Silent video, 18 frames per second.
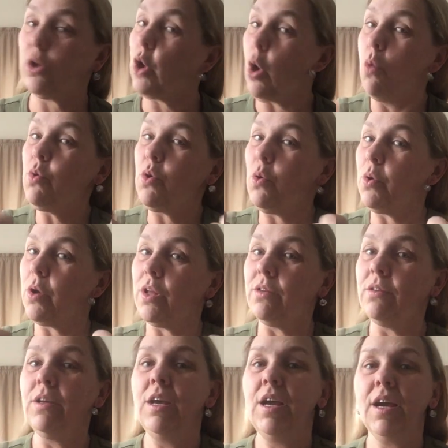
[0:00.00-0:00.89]
go
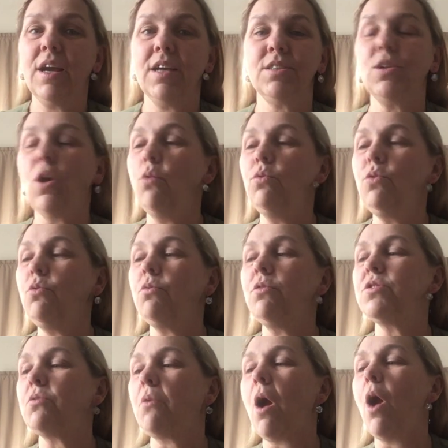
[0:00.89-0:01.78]
noodle, because go
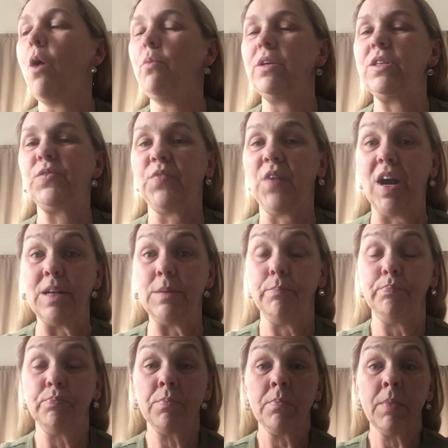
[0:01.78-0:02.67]
noodles are always fun.